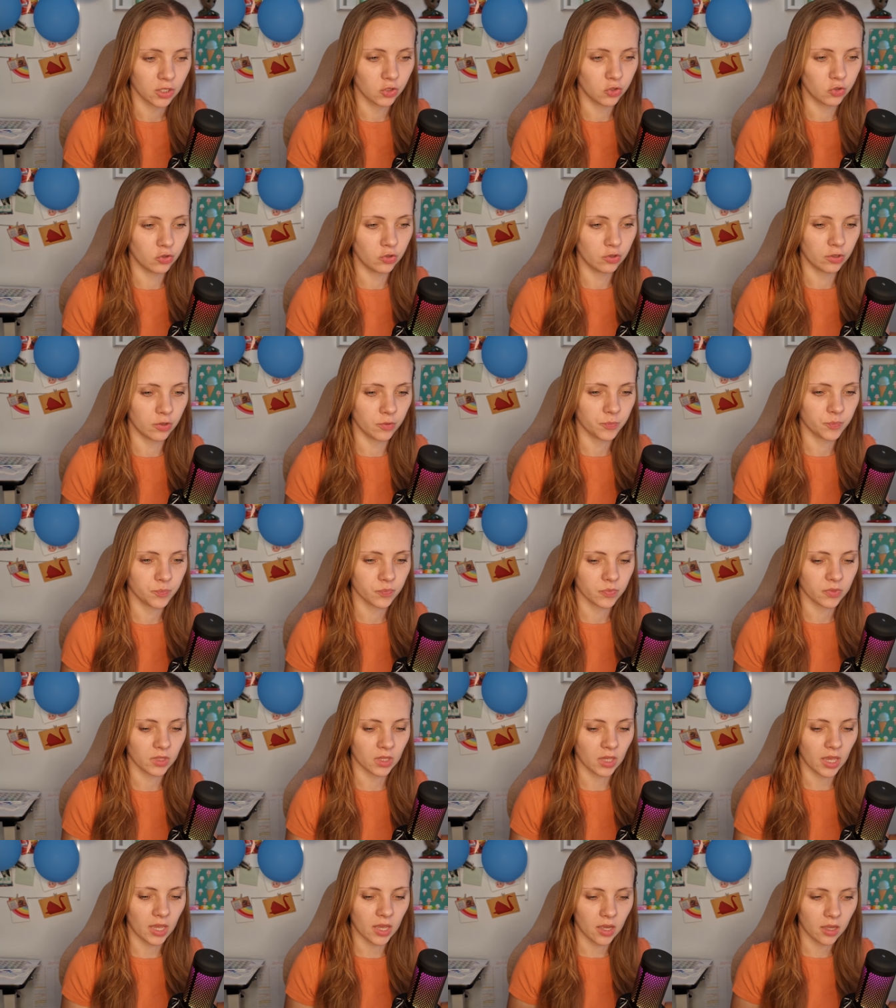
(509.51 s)
You know,
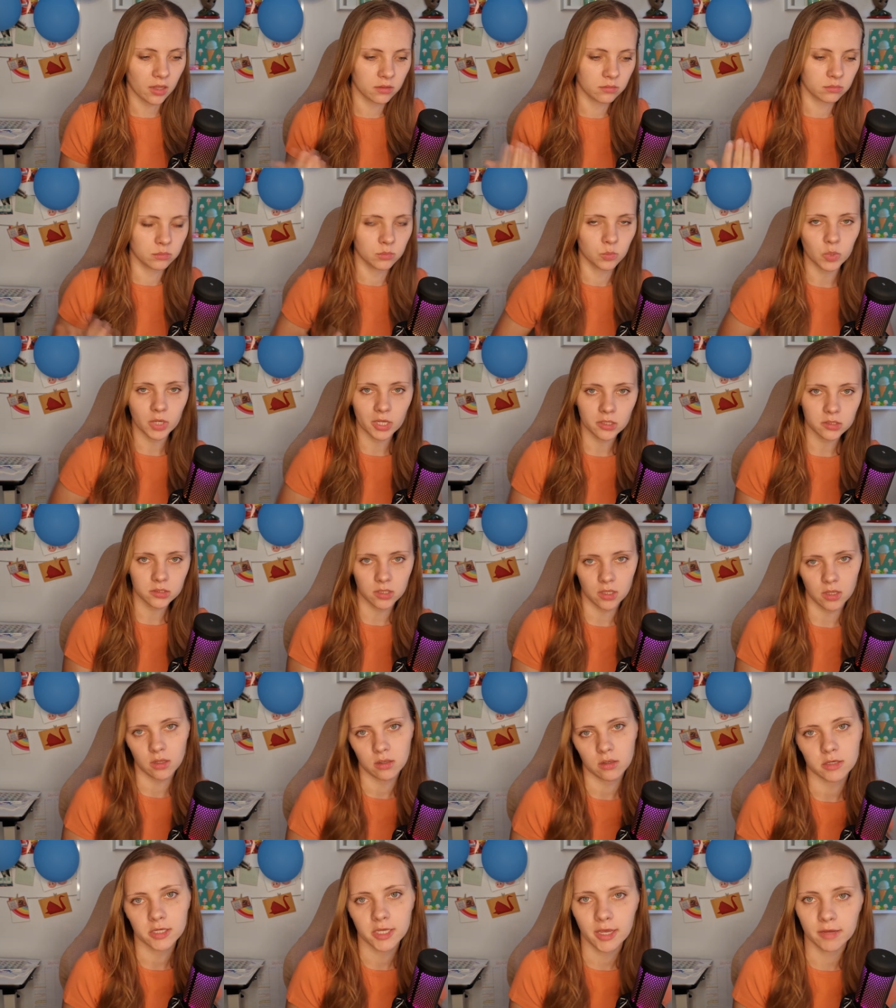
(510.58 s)
and why I
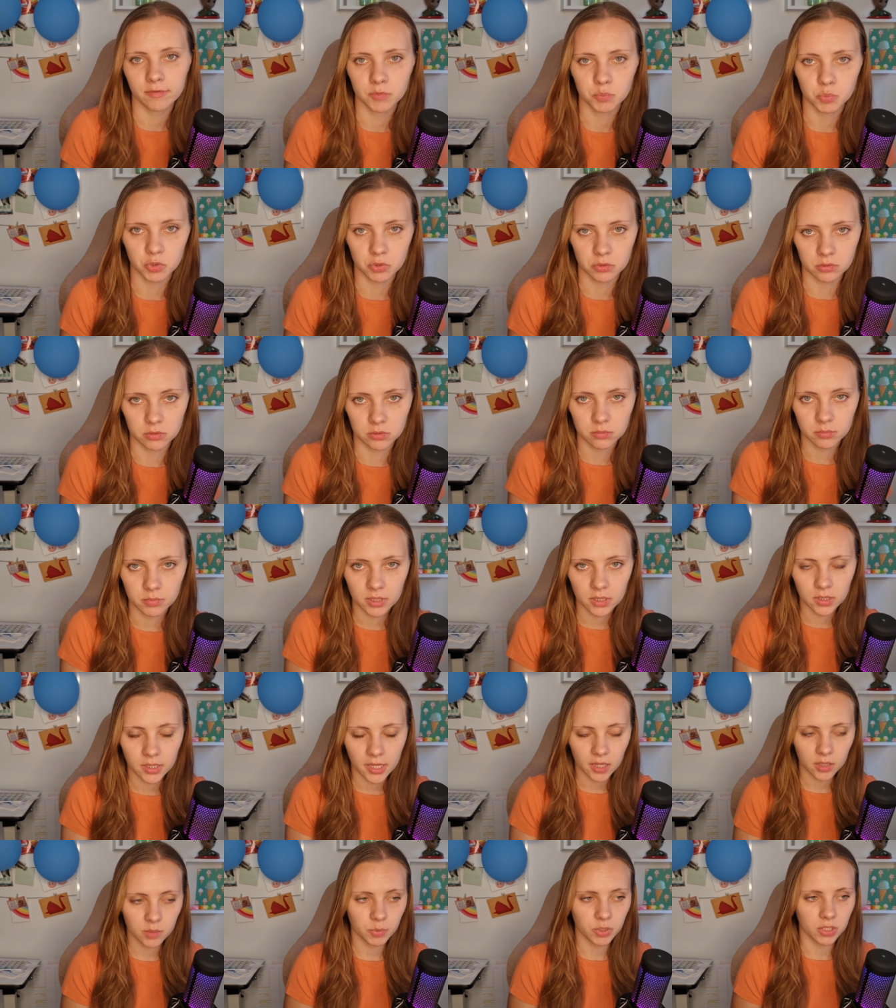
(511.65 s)
say I have a bruise on my
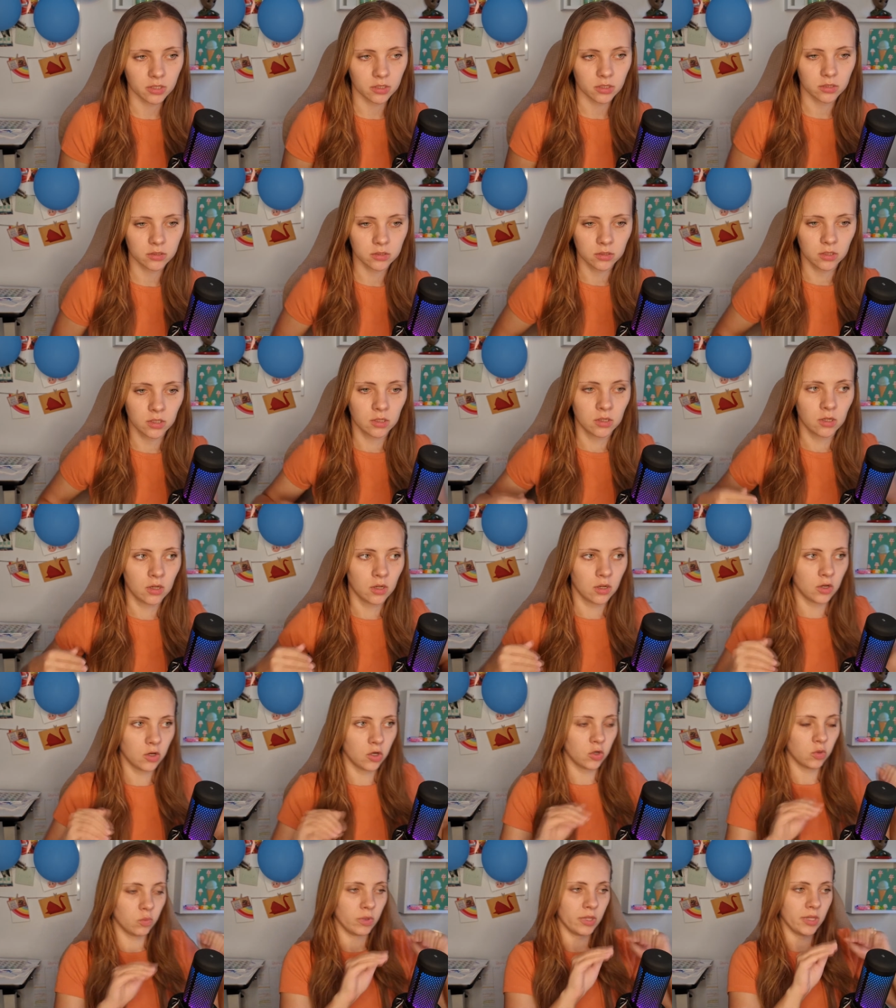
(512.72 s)
leg because
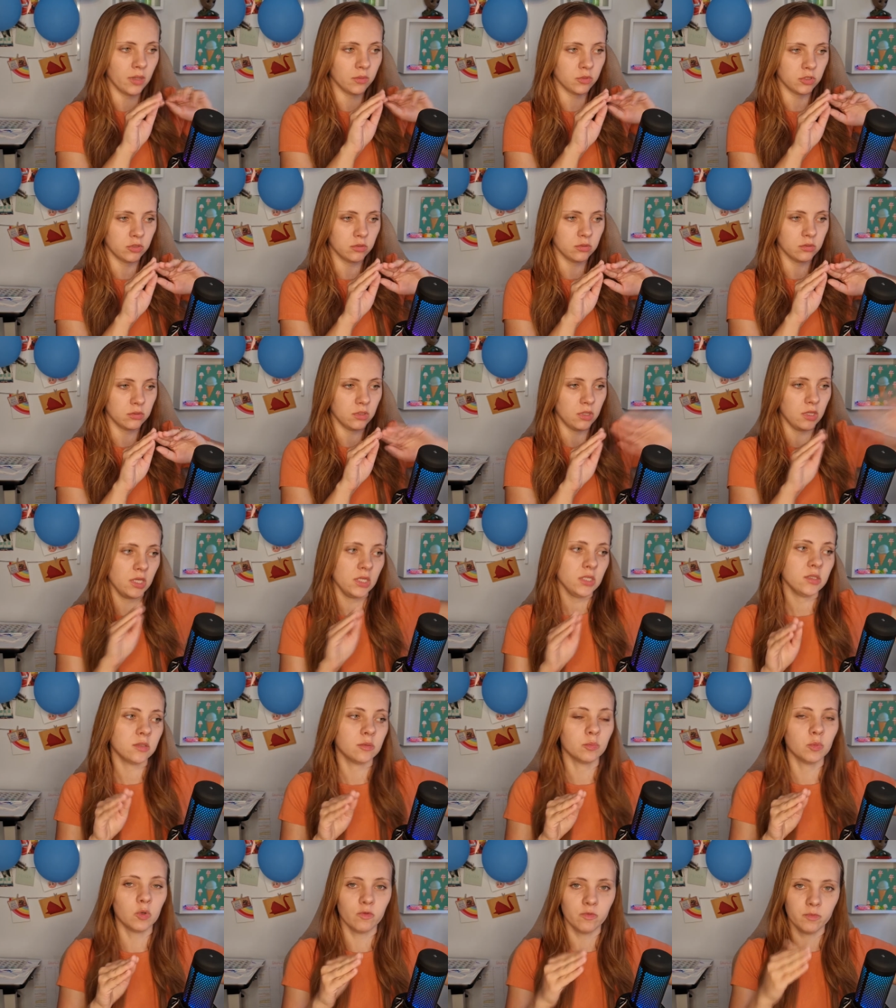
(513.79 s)
while I was doing
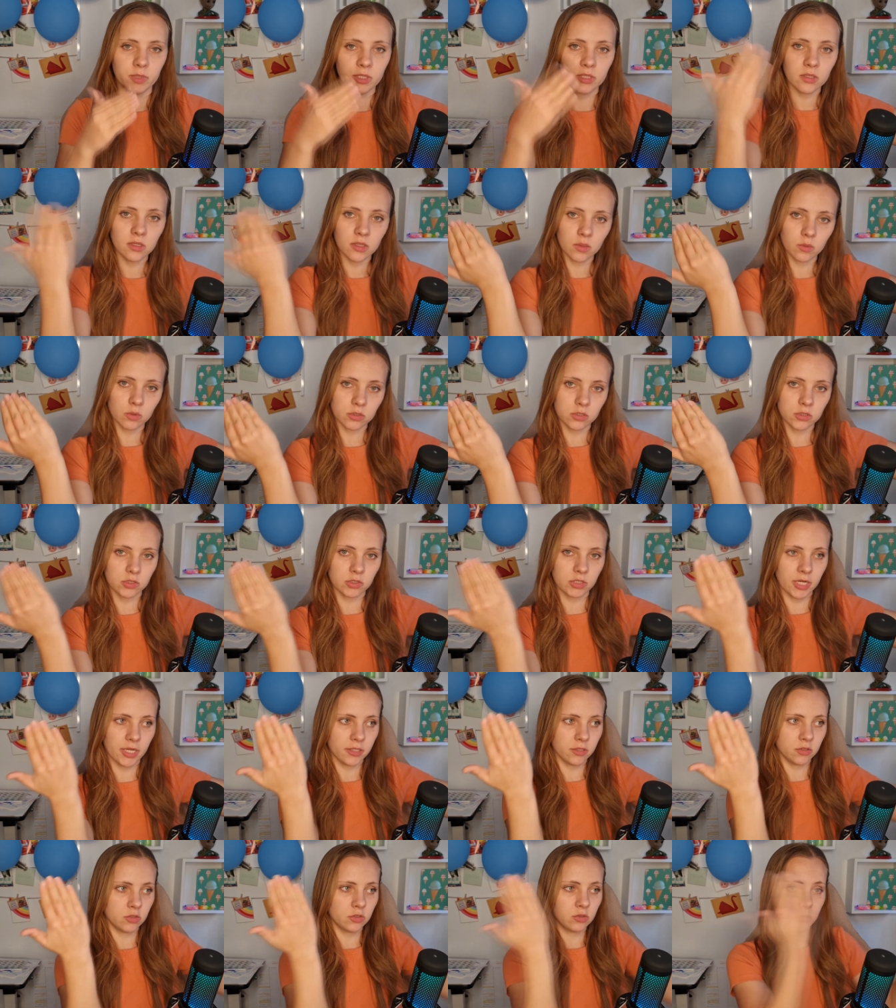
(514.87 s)
this movement, he was
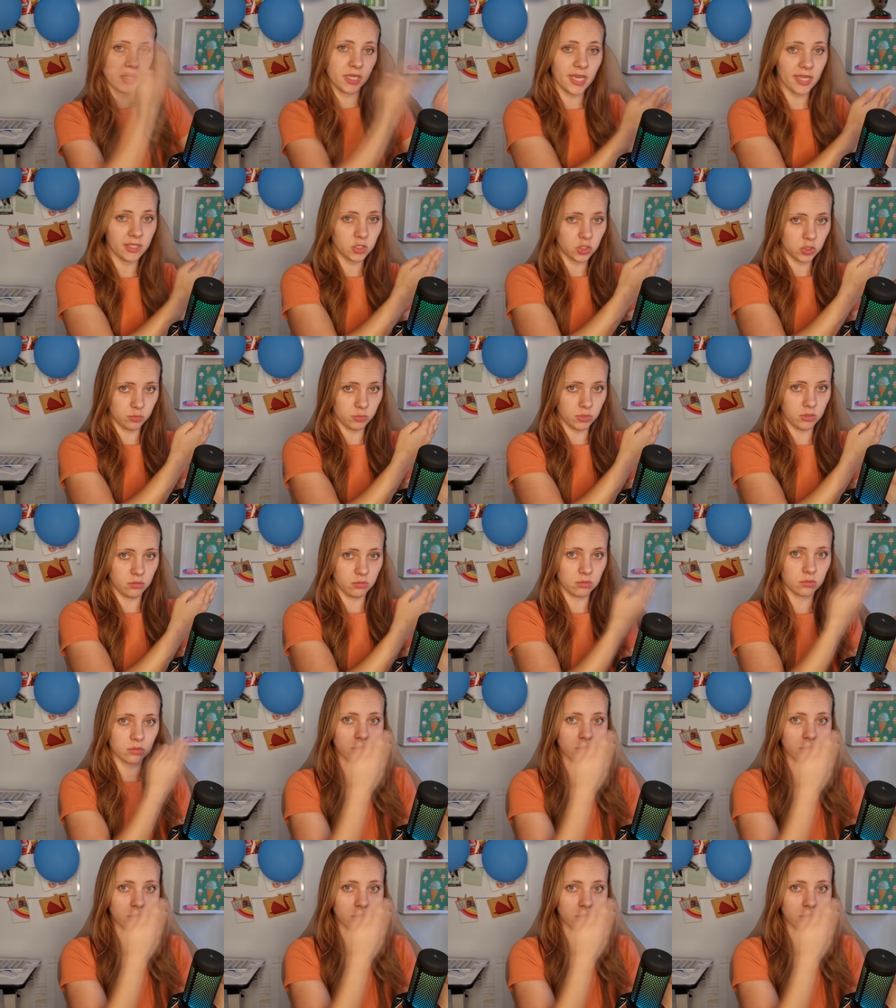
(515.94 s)
trying to catch me.